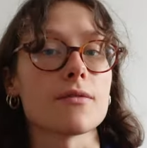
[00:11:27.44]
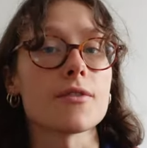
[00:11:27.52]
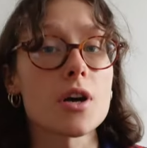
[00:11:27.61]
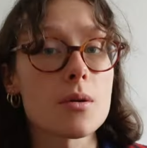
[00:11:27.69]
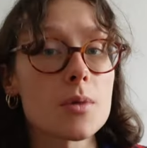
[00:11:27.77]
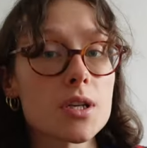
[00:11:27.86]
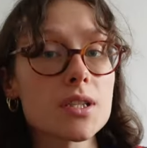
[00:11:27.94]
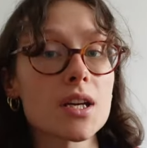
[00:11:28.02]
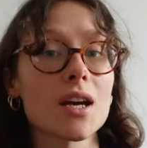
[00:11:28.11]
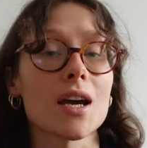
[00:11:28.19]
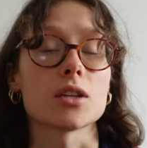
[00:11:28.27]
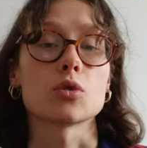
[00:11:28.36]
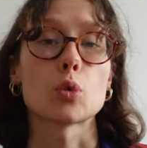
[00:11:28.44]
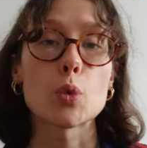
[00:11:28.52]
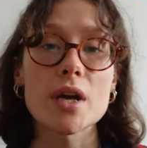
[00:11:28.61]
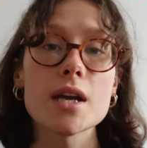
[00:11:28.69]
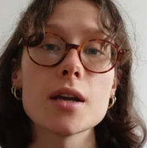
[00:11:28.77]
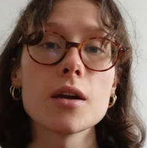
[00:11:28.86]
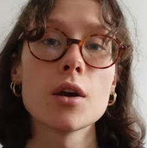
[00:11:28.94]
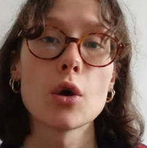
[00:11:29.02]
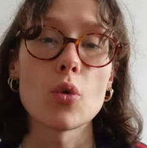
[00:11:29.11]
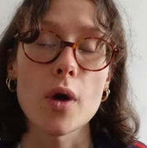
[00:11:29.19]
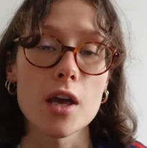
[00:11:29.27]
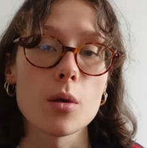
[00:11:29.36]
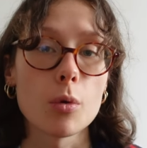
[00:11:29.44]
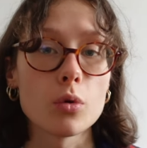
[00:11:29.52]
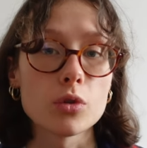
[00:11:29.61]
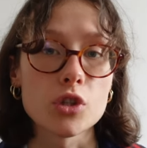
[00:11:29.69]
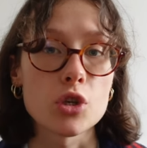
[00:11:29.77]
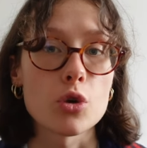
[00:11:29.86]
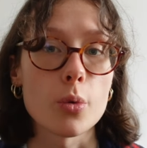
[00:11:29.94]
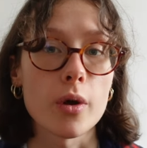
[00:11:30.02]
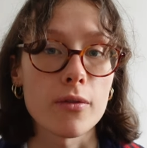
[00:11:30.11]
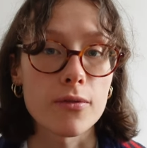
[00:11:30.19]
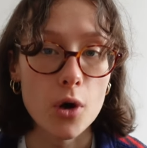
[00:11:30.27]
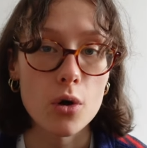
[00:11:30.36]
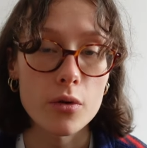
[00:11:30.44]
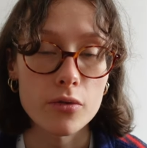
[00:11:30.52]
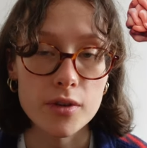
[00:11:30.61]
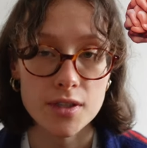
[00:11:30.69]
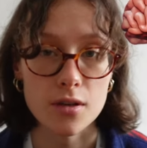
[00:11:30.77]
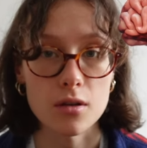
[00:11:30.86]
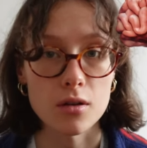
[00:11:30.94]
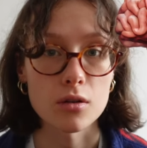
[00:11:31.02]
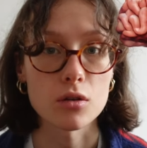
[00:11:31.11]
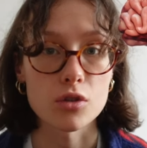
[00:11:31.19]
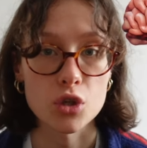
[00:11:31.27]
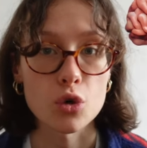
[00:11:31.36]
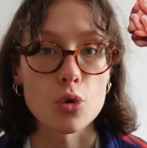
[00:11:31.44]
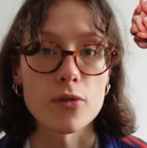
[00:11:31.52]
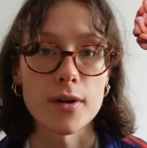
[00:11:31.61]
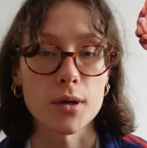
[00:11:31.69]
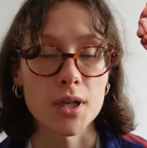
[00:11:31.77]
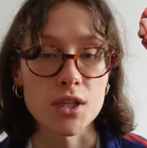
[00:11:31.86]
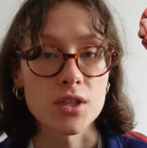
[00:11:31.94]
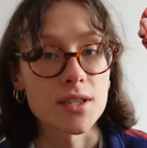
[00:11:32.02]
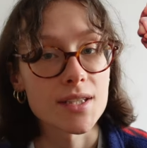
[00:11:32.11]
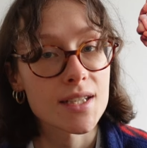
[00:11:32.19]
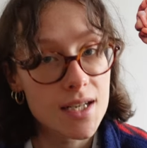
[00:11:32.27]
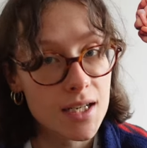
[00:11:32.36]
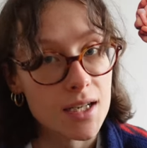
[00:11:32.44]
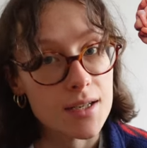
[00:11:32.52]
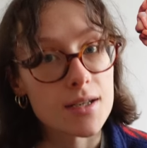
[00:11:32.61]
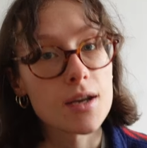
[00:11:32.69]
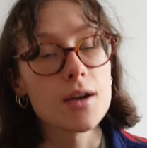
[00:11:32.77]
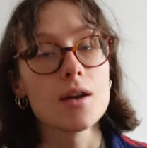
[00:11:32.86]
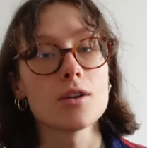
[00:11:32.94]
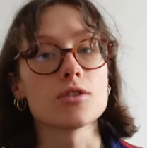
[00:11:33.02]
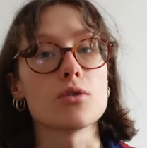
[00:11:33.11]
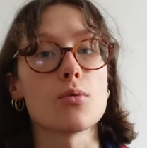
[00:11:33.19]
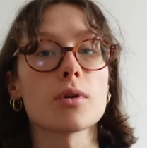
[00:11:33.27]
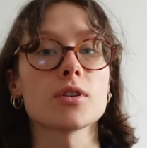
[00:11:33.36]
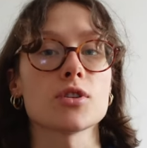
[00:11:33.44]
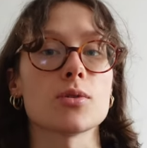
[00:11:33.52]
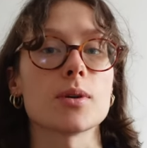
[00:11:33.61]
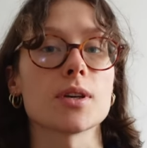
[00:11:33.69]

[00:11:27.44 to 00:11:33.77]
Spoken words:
environment, and we were able to evolve the psychological foundations needed to want to